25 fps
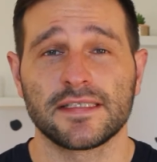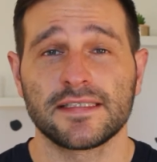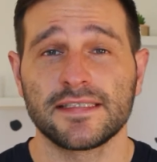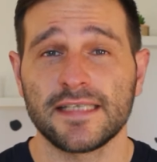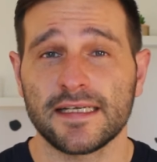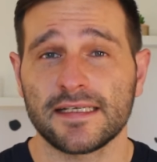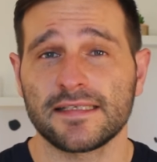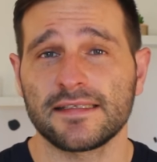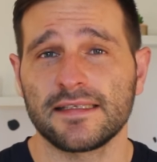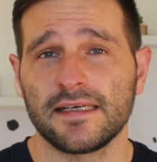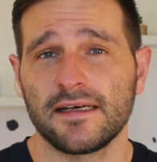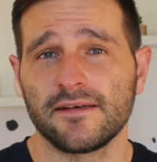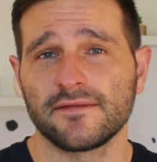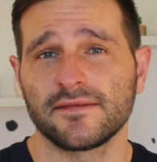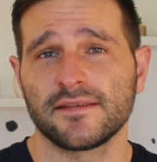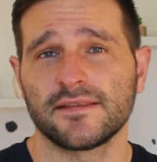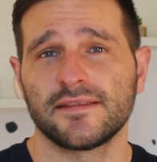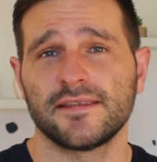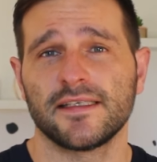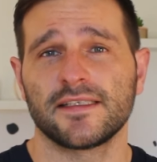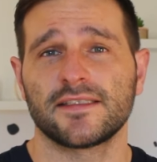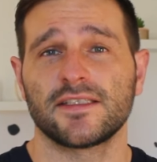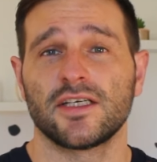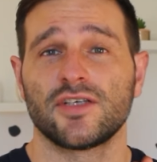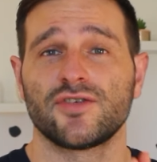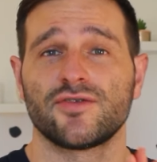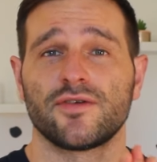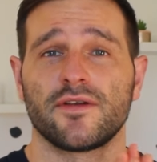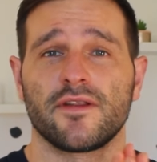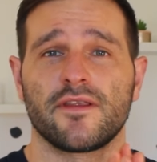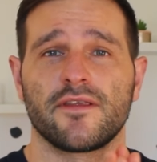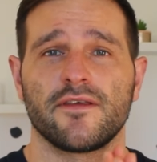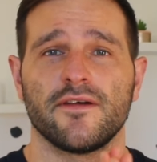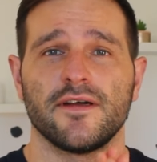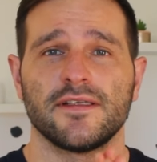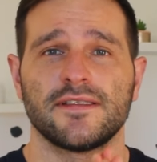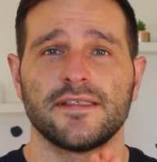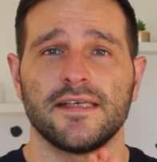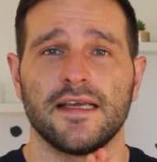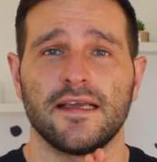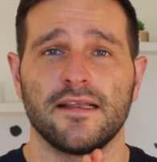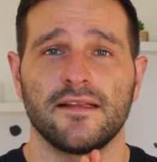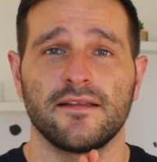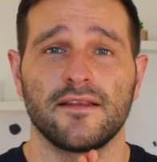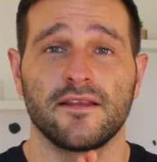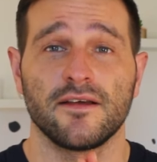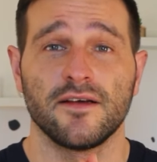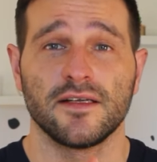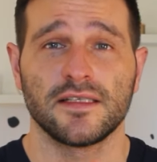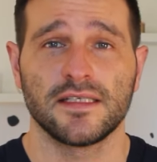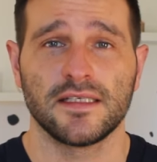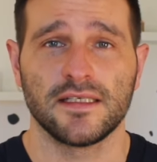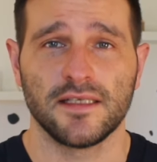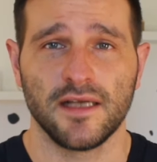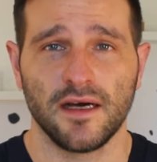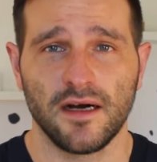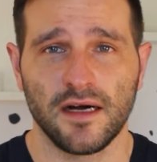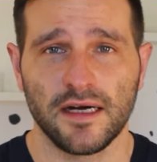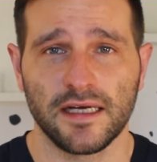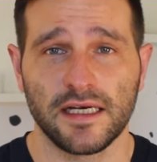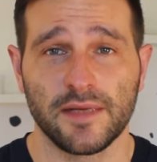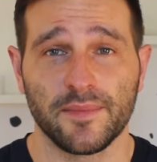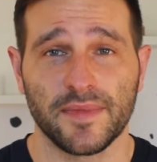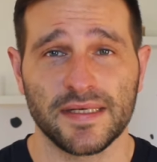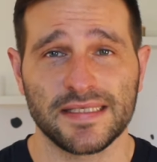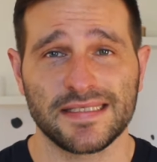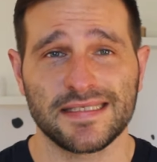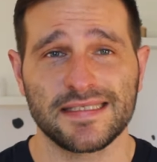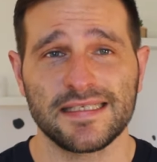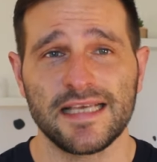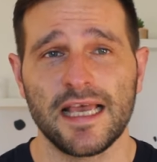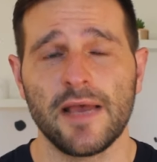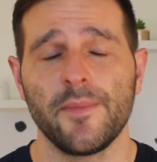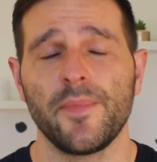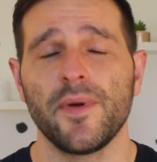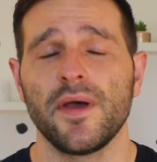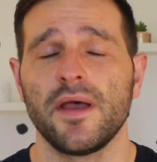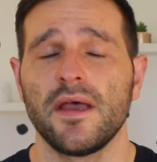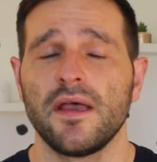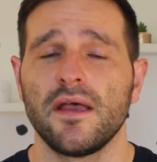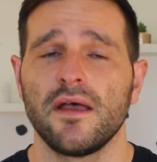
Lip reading: £6,638.39 in my SIP